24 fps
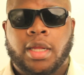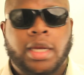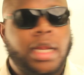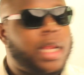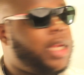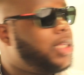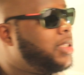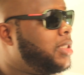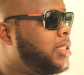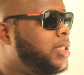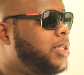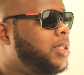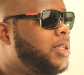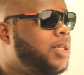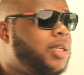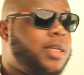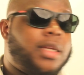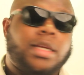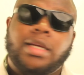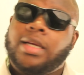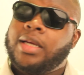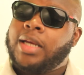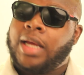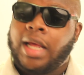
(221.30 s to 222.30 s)
Now listen,
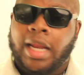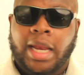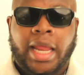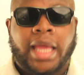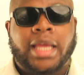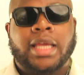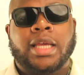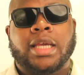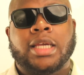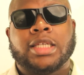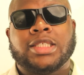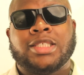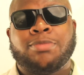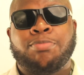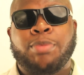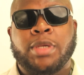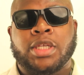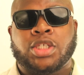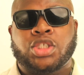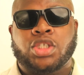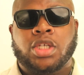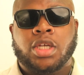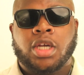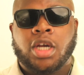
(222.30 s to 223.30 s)
I like a good
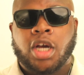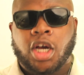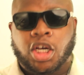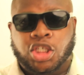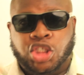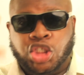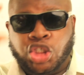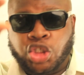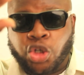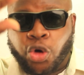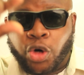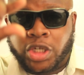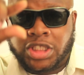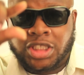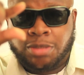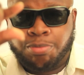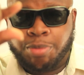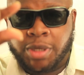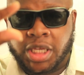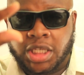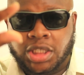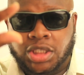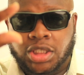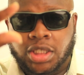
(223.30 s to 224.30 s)
speech, a short
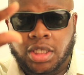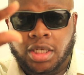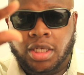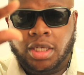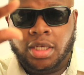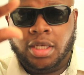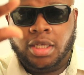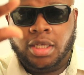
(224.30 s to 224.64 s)
speech.